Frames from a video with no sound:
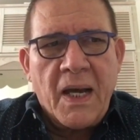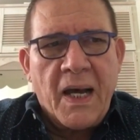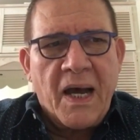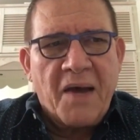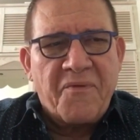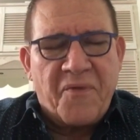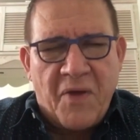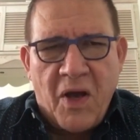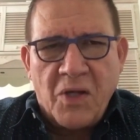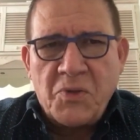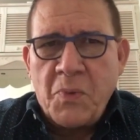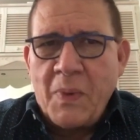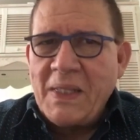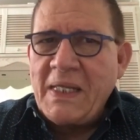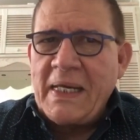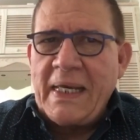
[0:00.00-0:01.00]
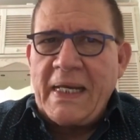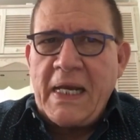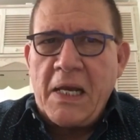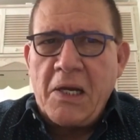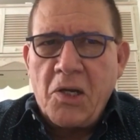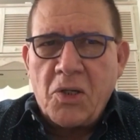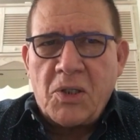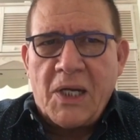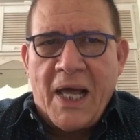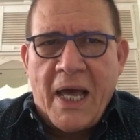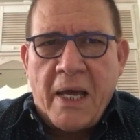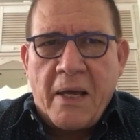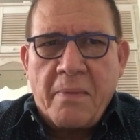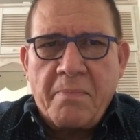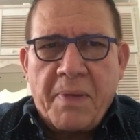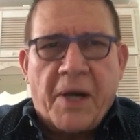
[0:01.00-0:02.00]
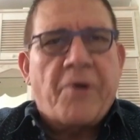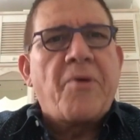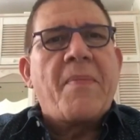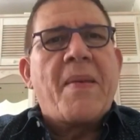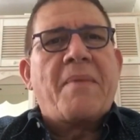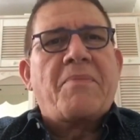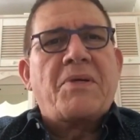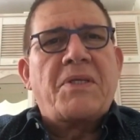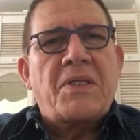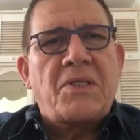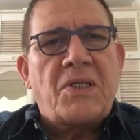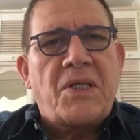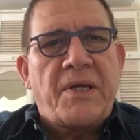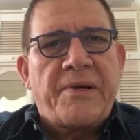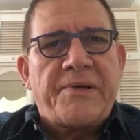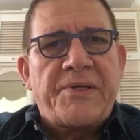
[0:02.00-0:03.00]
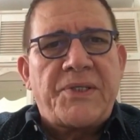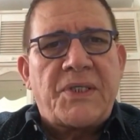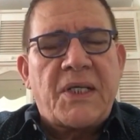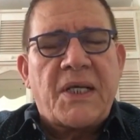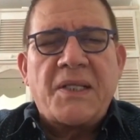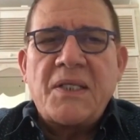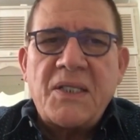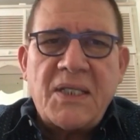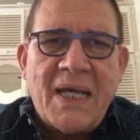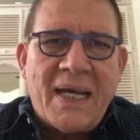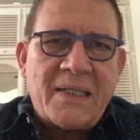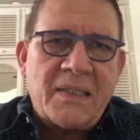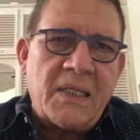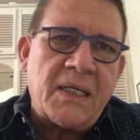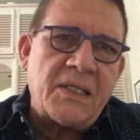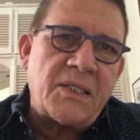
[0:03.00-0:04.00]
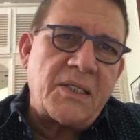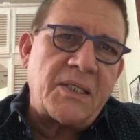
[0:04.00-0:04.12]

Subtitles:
I've forgotten what the lady looked like, but I remember the tears and the sadness.